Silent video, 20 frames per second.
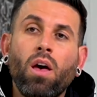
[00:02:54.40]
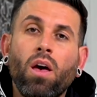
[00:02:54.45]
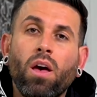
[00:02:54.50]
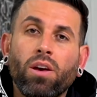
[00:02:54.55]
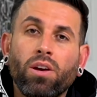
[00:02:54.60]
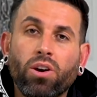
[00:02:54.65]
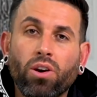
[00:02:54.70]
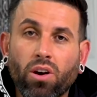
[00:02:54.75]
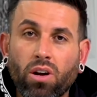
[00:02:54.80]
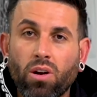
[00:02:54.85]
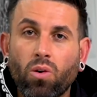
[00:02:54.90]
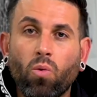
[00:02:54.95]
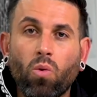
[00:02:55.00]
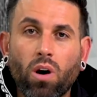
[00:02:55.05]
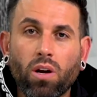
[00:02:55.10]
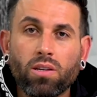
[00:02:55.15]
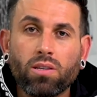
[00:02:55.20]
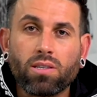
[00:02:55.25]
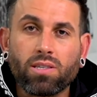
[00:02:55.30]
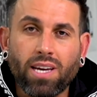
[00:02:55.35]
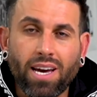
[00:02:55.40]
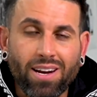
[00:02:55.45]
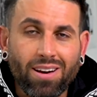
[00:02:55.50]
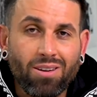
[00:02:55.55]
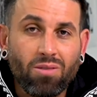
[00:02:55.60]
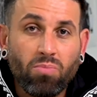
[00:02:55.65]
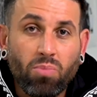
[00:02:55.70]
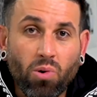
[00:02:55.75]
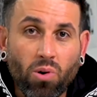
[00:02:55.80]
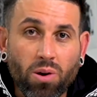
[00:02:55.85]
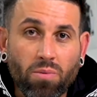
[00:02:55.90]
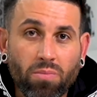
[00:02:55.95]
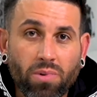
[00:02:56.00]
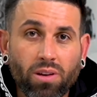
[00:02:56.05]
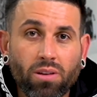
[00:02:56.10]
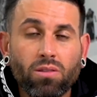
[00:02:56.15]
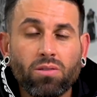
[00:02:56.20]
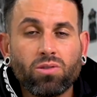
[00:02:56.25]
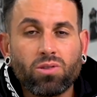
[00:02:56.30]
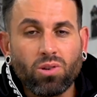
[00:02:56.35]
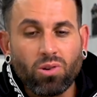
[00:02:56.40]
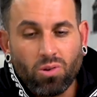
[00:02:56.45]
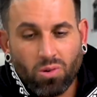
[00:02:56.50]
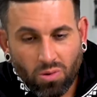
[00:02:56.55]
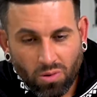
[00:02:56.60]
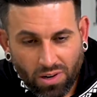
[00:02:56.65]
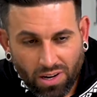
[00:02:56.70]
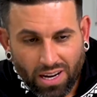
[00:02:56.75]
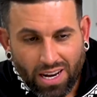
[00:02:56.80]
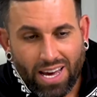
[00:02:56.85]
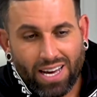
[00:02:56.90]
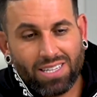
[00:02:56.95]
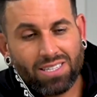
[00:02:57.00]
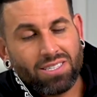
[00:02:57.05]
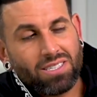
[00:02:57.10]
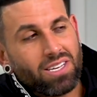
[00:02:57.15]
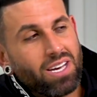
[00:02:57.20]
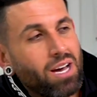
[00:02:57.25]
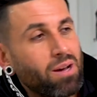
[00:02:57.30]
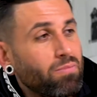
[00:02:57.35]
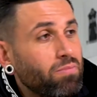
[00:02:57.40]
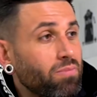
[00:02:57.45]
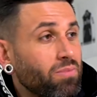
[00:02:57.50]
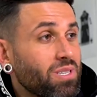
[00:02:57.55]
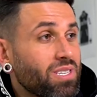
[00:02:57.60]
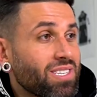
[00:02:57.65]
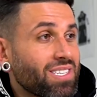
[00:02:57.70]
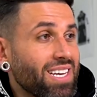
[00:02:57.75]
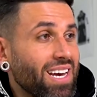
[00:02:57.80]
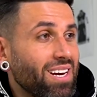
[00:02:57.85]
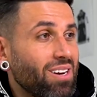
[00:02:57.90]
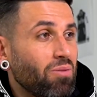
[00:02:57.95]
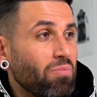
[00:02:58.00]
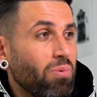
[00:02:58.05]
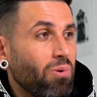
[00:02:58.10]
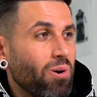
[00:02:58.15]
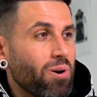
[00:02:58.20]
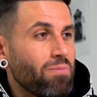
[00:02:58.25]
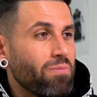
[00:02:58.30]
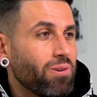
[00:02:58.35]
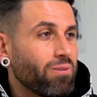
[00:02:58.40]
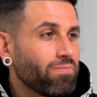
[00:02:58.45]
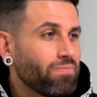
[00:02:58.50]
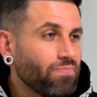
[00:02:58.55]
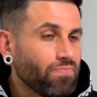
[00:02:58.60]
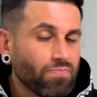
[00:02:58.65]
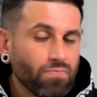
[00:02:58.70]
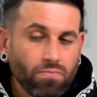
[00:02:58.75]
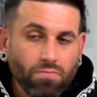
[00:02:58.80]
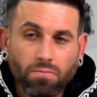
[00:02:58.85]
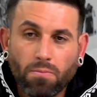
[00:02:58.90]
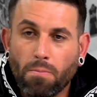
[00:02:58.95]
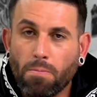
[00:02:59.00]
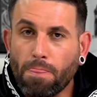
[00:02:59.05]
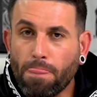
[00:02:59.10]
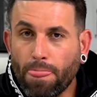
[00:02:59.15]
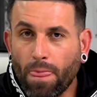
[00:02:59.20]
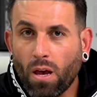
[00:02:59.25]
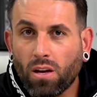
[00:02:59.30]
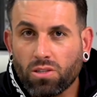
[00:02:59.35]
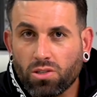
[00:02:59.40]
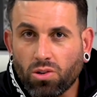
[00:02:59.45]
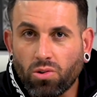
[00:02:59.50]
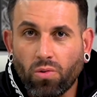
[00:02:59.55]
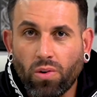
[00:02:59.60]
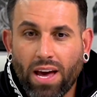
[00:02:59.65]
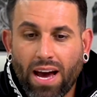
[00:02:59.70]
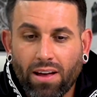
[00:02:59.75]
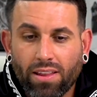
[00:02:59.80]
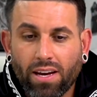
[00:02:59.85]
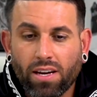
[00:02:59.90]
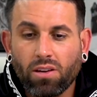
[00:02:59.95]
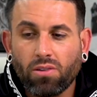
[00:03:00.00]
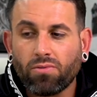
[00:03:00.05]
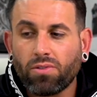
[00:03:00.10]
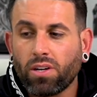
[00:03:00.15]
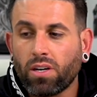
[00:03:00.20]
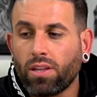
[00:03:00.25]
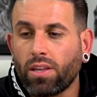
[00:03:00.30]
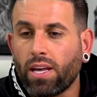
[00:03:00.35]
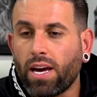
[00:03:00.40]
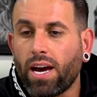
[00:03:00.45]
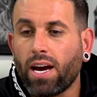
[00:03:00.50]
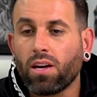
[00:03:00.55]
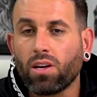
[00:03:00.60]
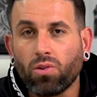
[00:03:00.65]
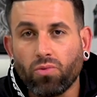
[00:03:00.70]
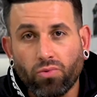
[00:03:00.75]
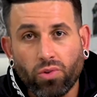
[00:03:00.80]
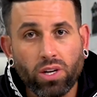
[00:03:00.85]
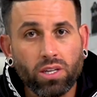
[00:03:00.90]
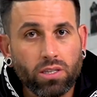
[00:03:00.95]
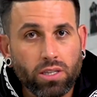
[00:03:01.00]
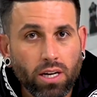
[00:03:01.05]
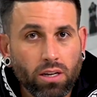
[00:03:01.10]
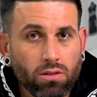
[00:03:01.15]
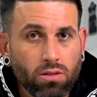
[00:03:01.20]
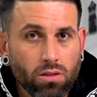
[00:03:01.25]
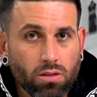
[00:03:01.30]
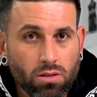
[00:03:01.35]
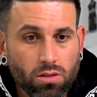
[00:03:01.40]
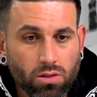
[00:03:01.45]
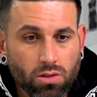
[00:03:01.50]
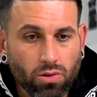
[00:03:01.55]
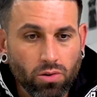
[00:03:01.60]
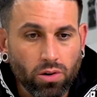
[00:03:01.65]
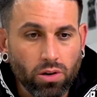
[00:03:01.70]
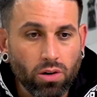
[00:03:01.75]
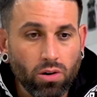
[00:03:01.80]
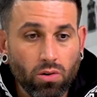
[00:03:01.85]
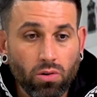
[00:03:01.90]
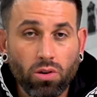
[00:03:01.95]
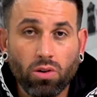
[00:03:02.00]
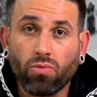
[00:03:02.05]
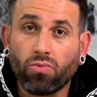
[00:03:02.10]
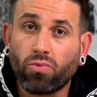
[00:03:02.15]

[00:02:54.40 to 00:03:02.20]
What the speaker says: you're going to want to set an appointment. So next step, set an appointment. So now that you've done that, you've reached out to the studio, you've